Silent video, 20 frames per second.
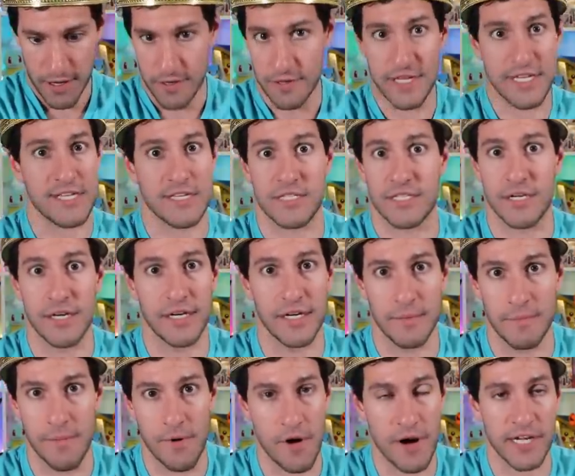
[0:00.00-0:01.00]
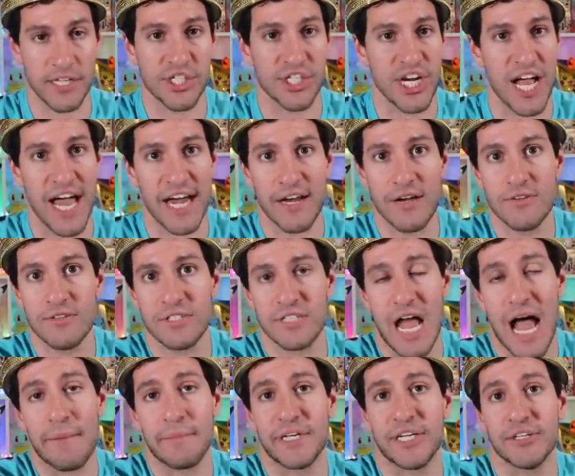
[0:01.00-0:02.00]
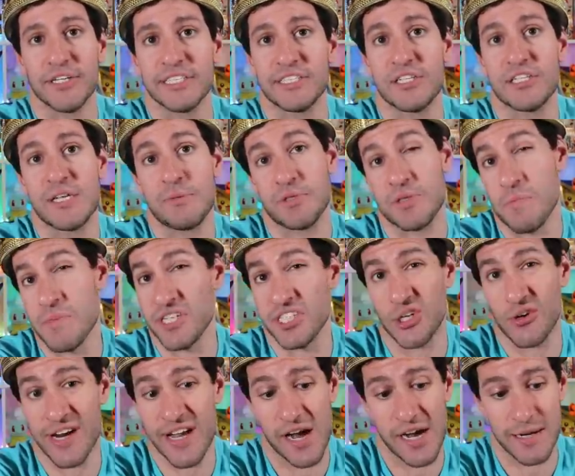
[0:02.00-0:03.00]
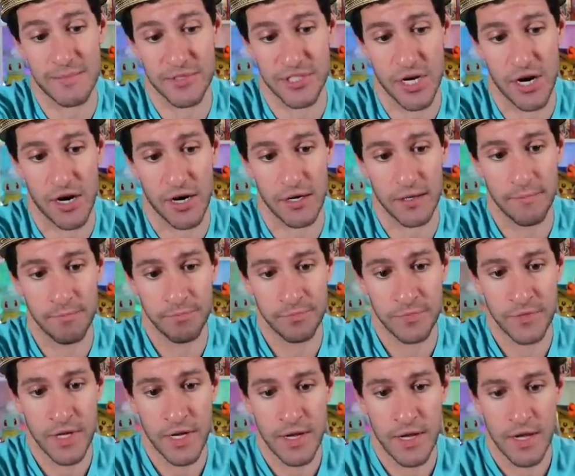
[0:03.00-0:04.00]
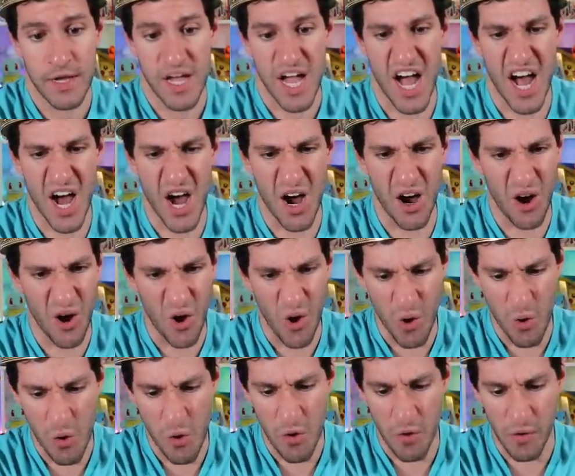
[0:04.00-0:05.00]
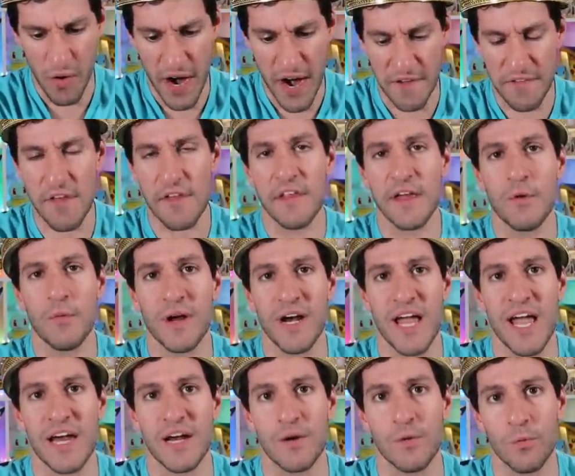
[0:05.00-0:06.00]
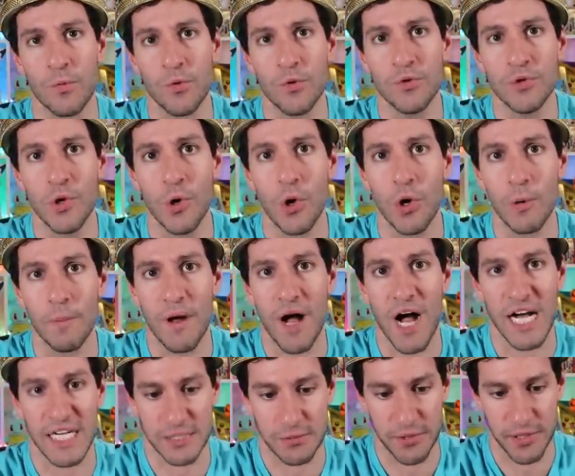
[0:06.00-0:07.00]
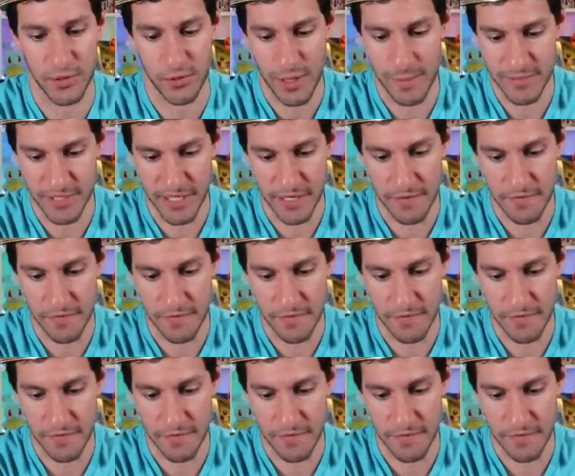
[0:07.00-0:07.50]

This is good. Burning Shadows. I'm curious to see what the mystery items are. Oh, and then they went ahead and ruined the whole box with the Crimson